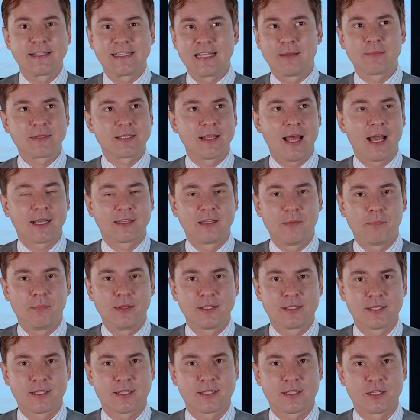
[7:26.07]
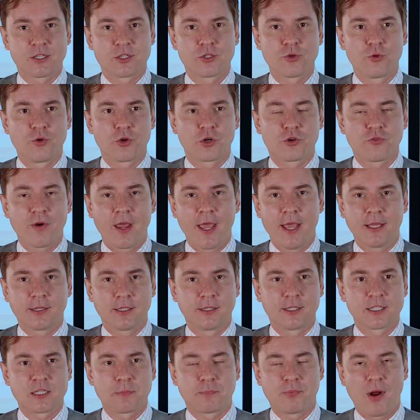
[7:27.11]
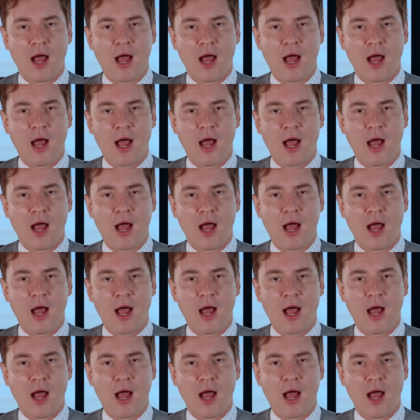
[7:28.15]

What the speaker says: it seems like the business is doing great and it's